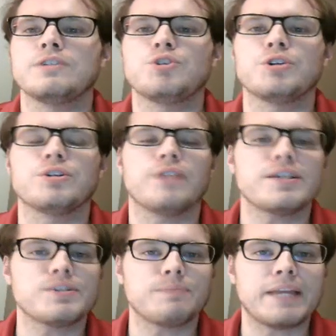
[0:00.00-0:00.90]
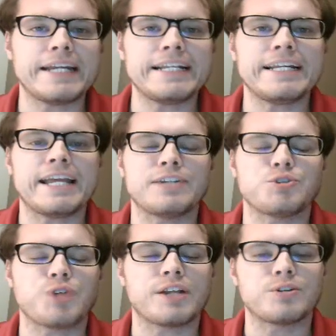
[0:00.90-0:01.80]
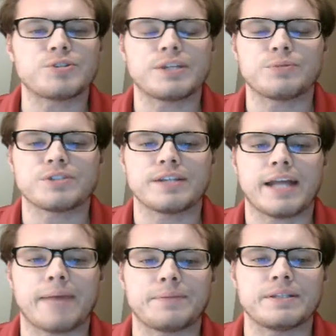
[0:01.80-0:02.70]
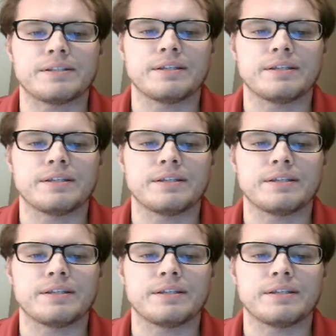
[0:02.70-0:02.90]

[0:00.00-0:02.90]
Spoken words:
during your lesson planning, and you try to understand what's going to happen